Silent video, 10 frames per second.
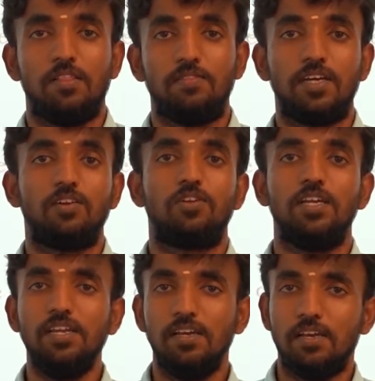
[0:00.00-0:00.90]
Then
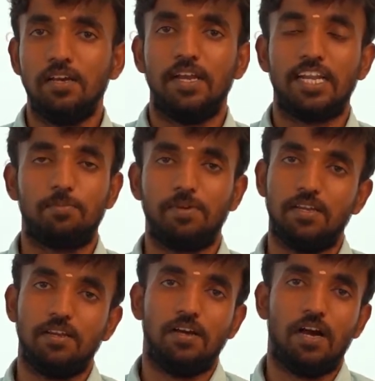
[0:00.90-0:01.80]
only it will
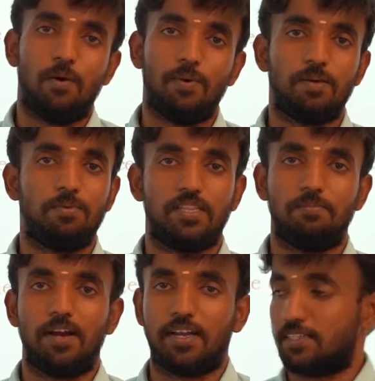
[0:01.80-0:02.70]
be available in the
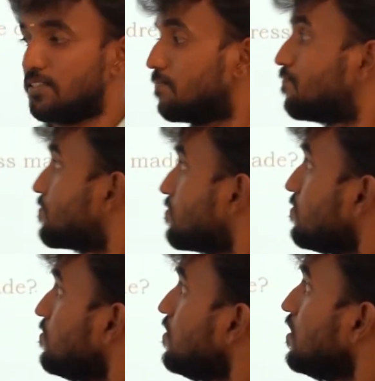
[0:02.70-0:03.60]
market.
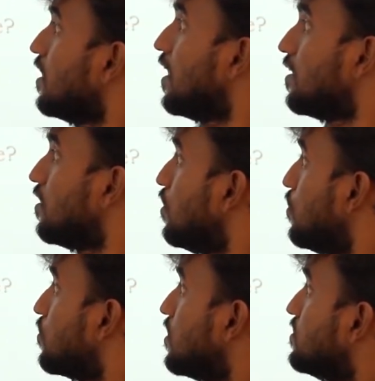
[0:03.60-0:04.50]
And
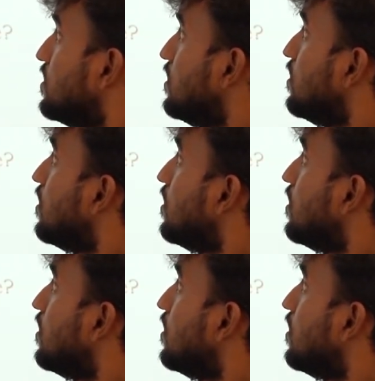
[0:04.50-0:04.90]
you can see